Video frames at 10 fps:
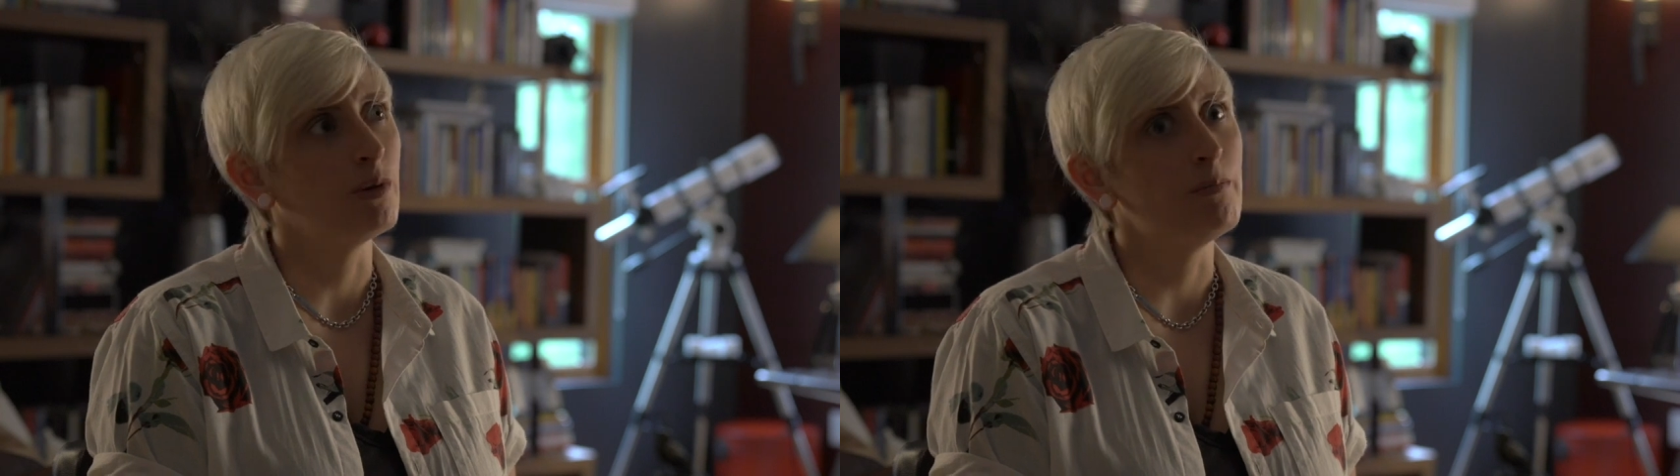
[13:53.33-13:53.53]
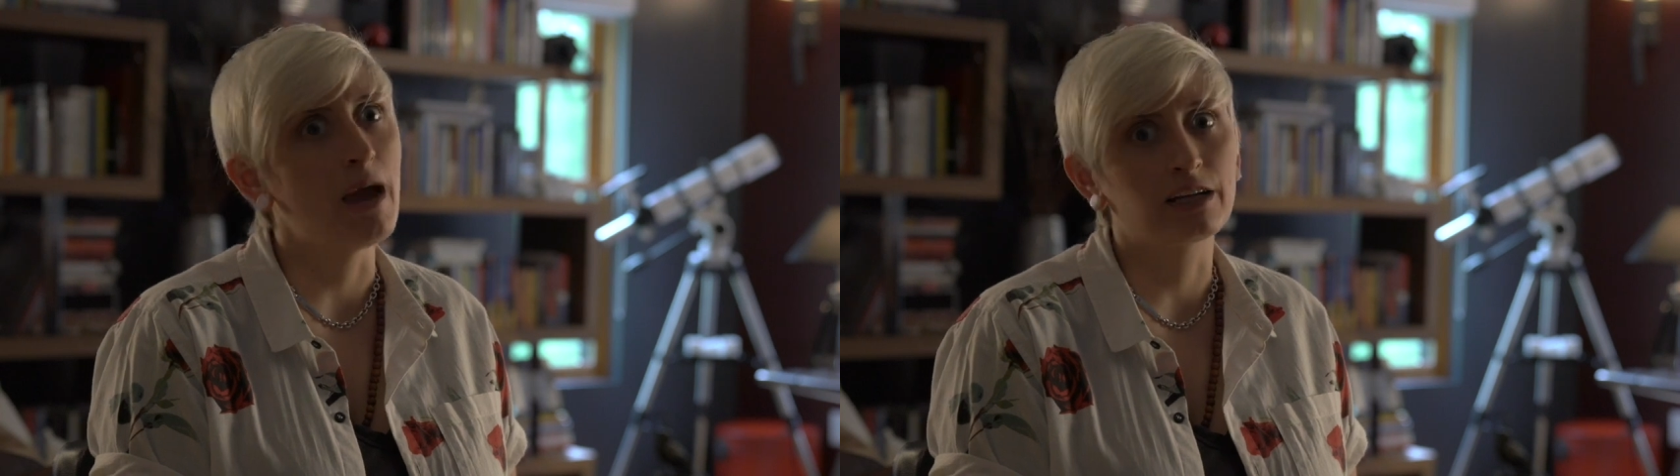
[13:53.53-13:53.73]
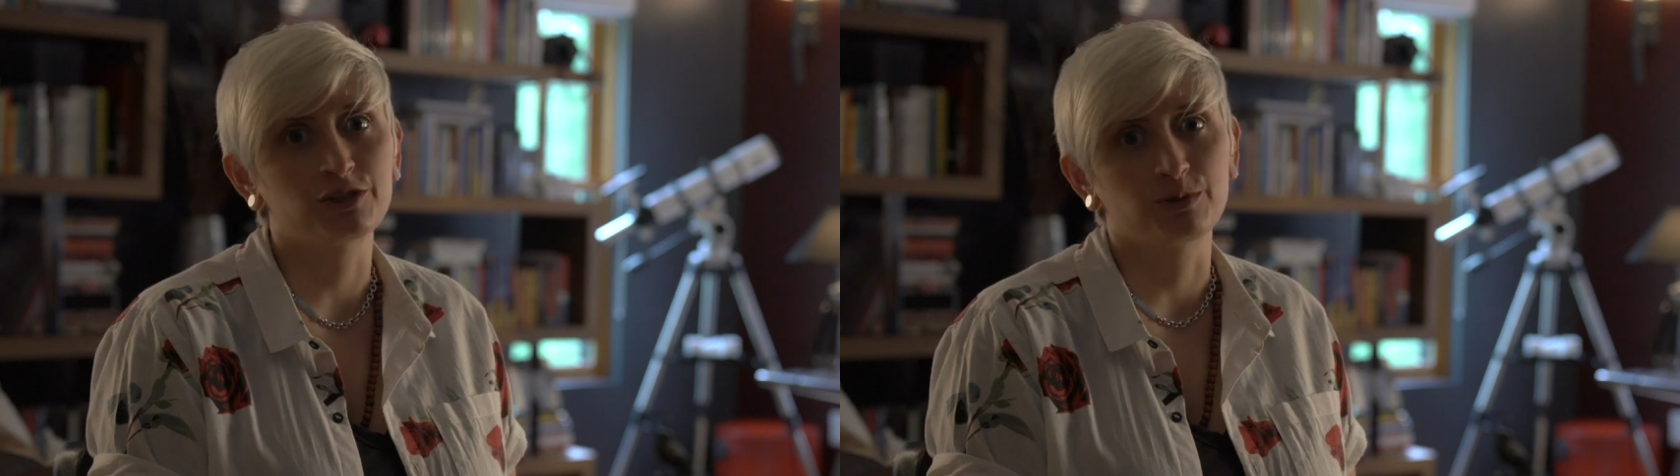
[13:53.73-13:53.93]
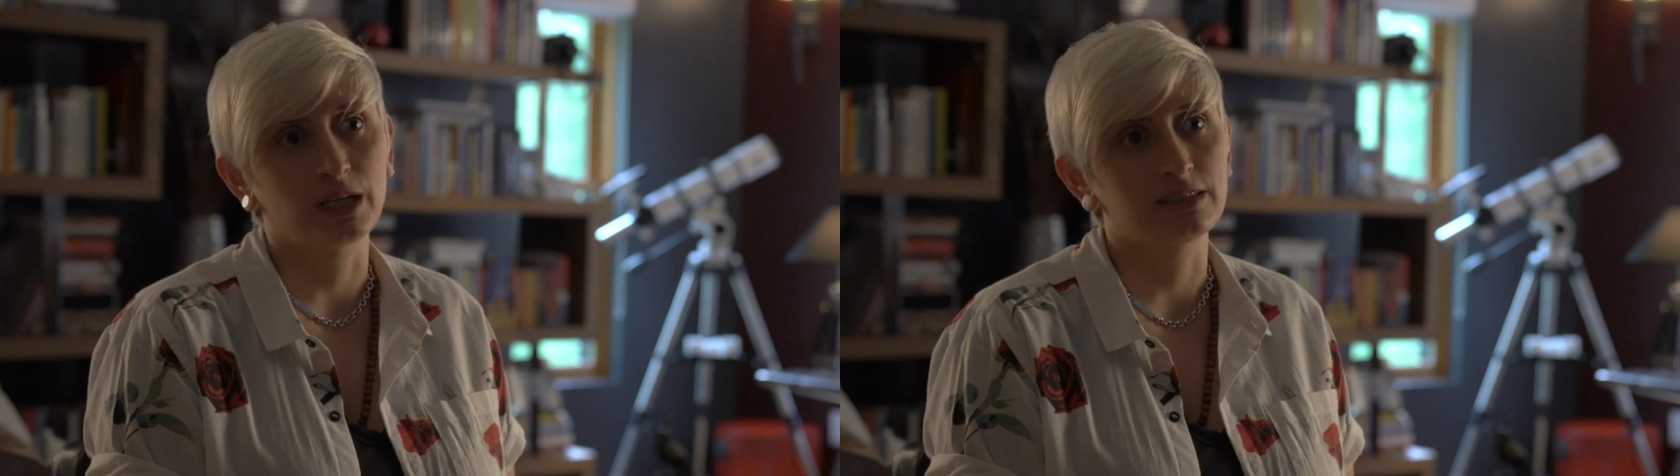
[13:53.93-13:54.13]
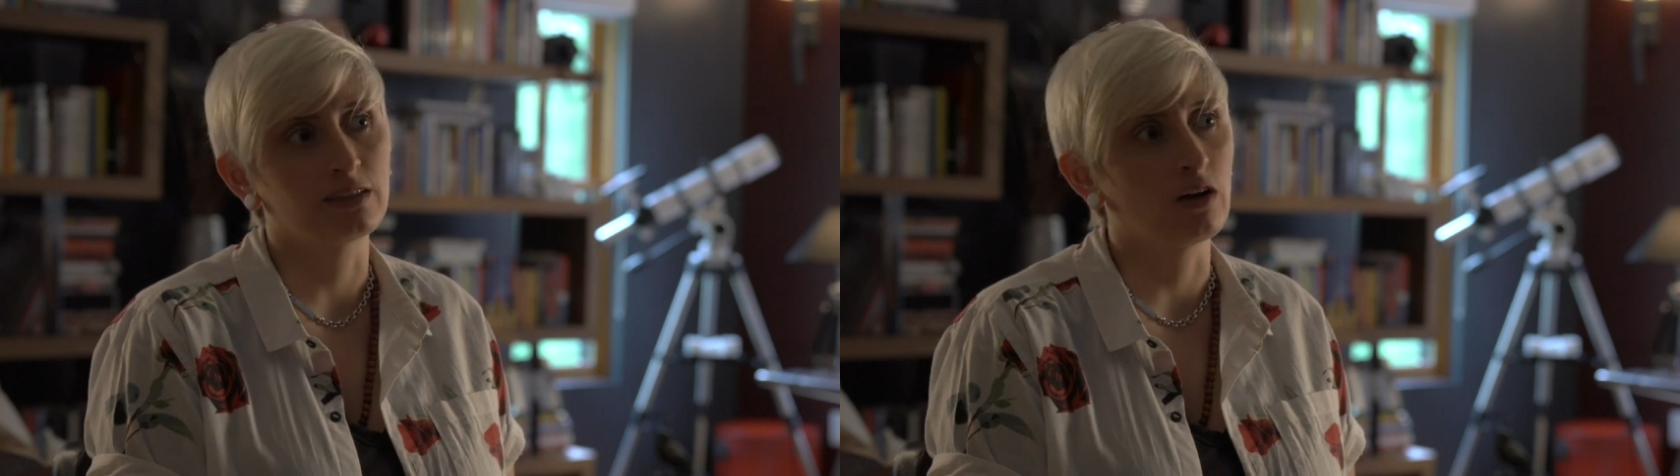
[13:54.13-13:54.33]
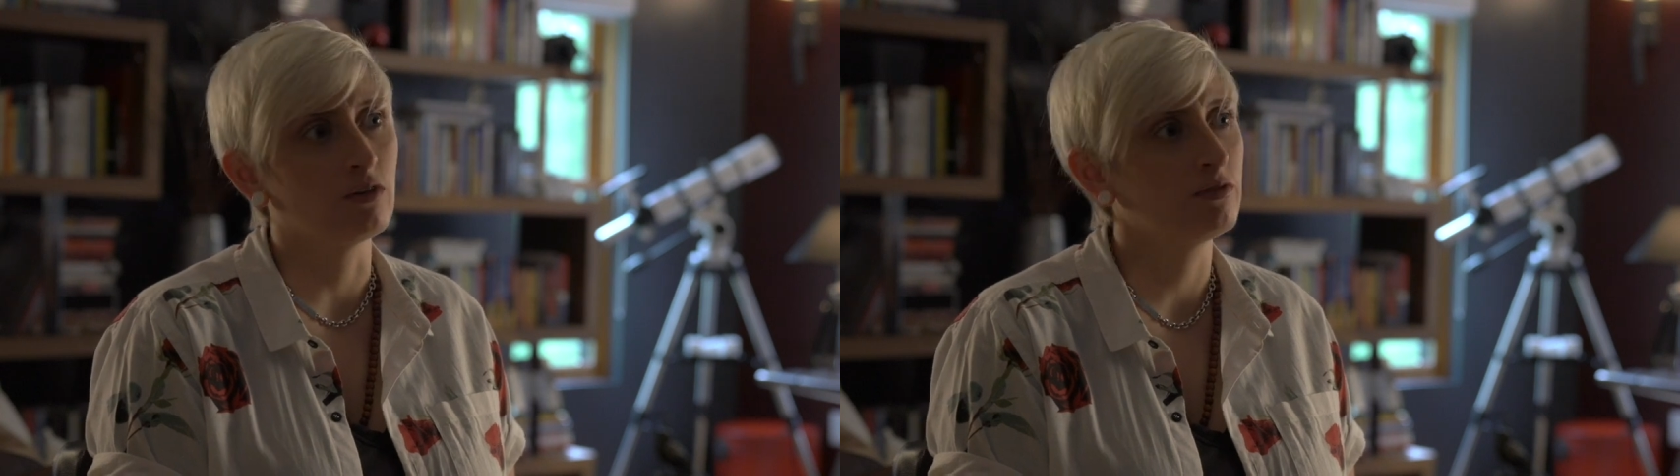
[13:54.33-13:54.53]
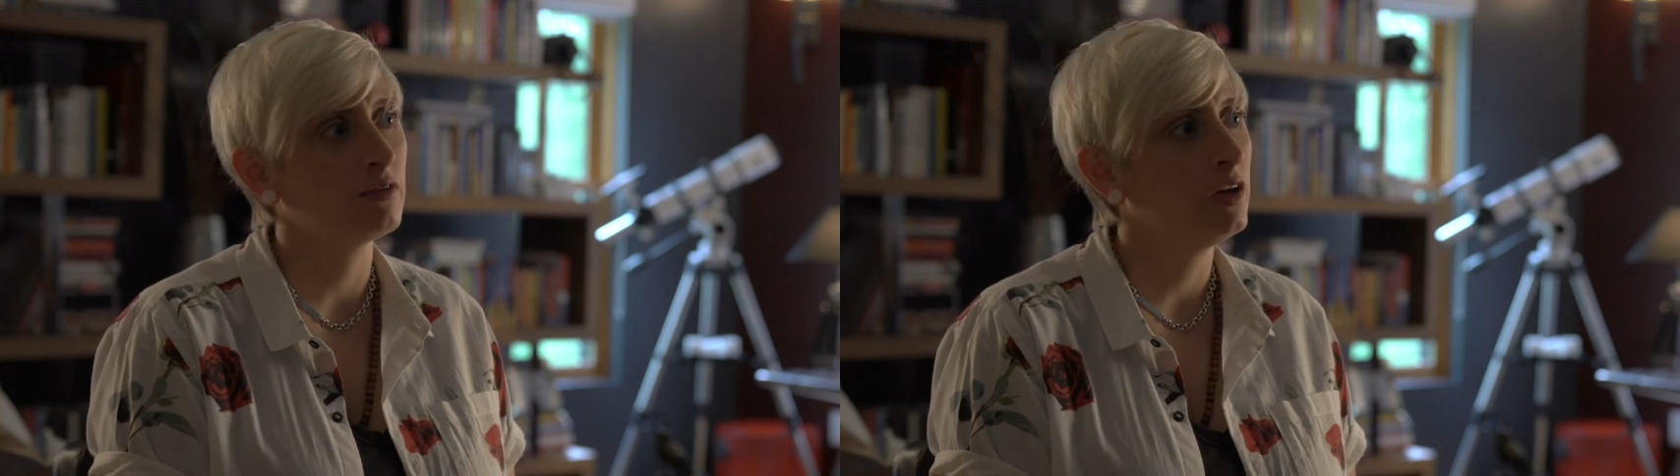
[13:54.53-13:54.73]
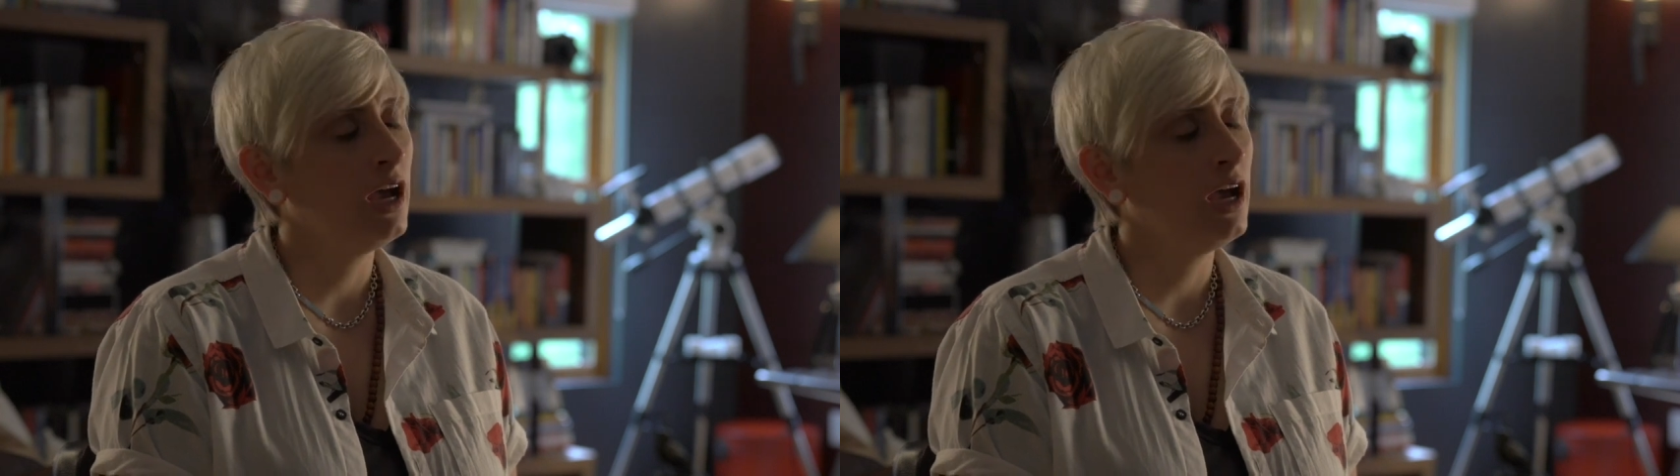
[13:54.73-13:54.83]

imagine myself